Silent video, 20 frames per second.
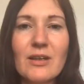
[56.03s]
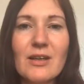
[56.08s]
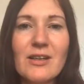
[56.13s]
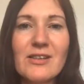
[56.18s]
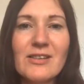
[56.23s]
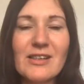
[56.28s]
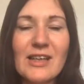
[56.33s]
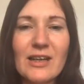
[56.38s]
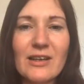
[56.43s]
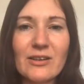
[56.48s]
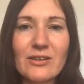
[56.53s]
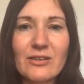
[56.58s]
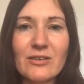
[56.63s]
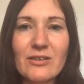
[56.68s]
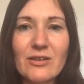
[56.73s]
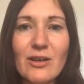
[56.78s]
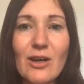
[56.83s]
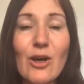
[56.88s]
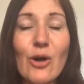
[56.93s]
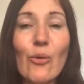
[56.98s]

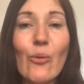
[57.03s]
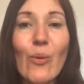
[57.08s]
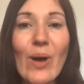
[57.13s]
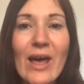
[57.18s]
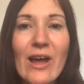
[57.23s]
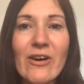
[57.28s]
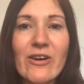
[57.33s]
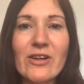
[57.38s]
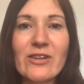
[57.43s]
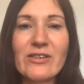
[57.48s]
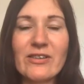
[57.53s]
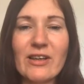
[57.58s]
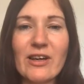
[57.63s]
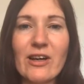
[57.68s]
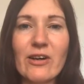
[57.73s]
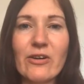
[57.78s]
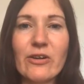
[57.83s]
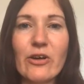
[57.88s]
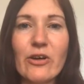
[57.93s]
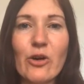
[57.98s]
Second, where is
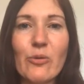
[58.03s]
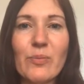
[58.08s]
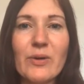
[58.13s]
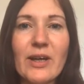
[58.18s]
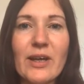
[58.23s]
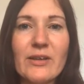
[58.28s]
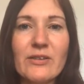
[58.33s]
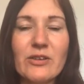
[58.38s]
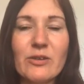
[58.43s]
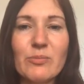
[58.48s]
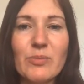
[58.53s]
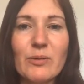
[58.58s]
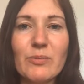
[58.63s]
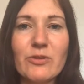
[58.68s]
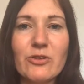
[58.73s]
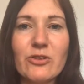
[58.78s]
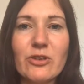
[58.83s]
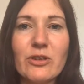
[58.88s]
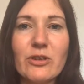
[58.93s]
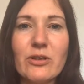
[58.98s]
care in open access
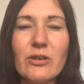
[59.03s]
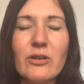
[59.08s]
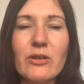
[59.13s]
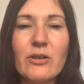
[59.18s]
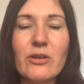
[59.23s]
publishing?